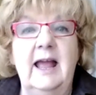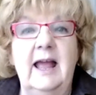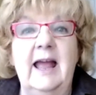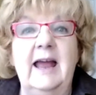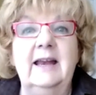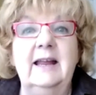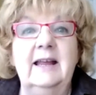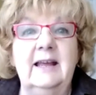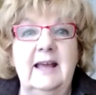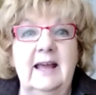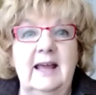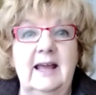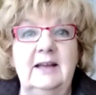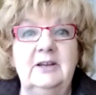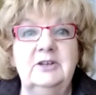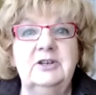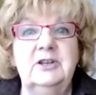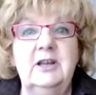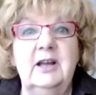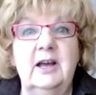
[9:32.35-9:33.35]
and
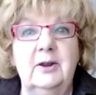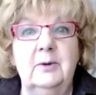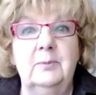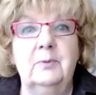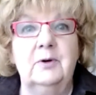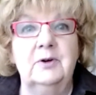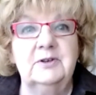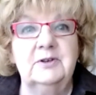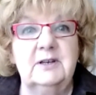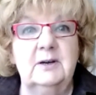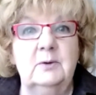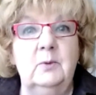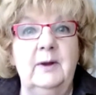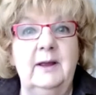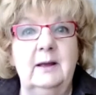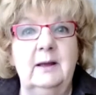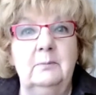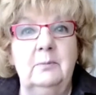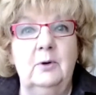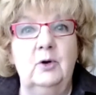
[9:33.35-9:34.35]
engage the other person and
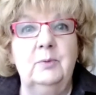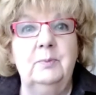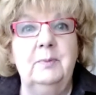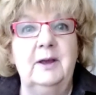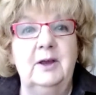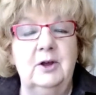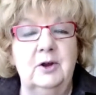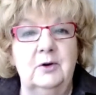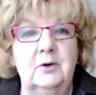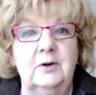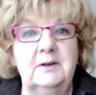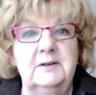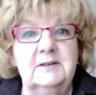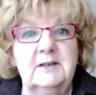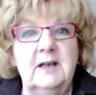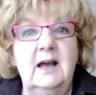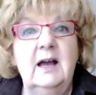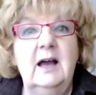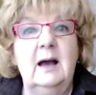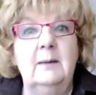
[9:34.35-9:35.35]
we can both be
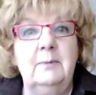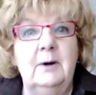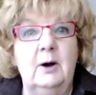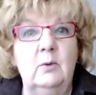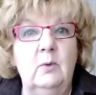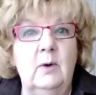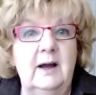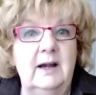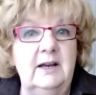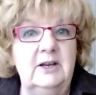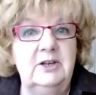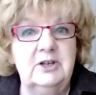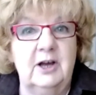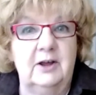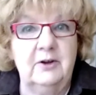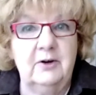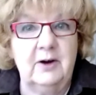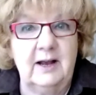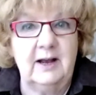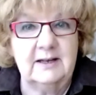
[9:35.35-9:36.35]
curious about what each
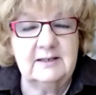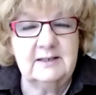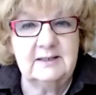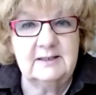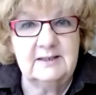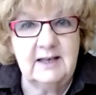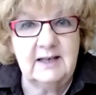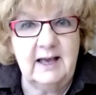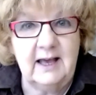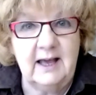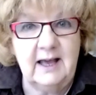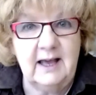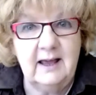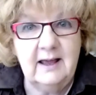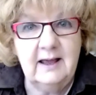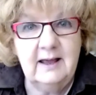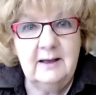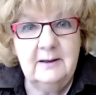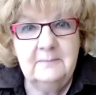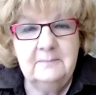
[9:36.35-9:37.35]
other has to say.